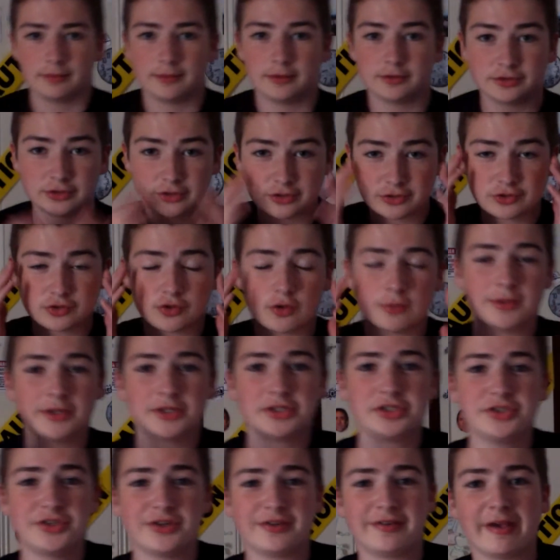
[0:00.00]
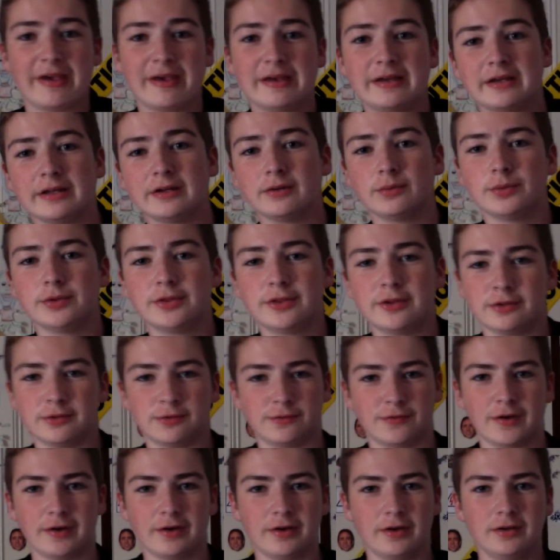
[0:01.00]
There's just so much to take in with
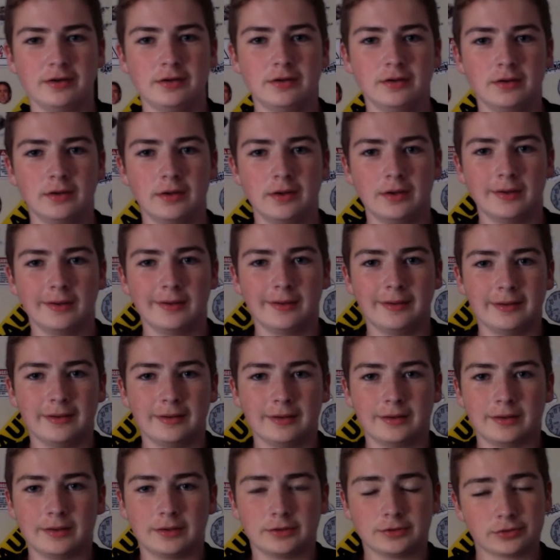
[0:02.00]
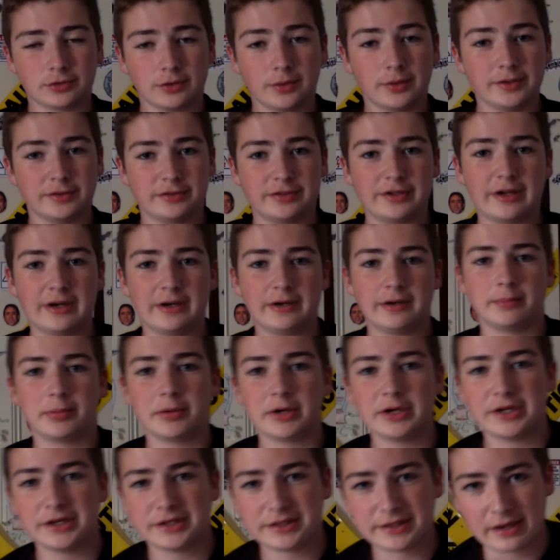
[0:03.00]
this Vine, so I decided to
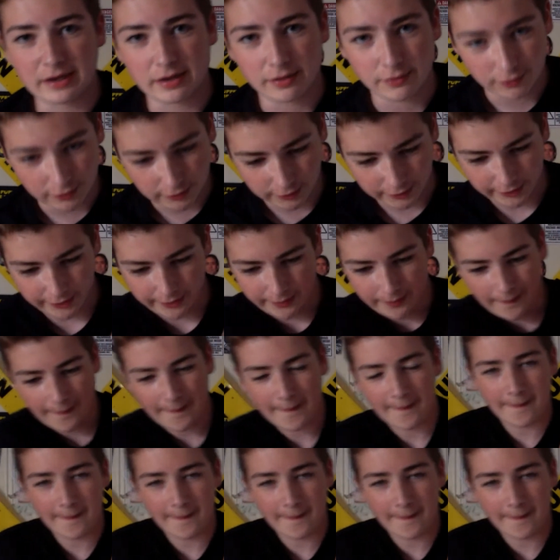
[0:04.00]
break it down for you.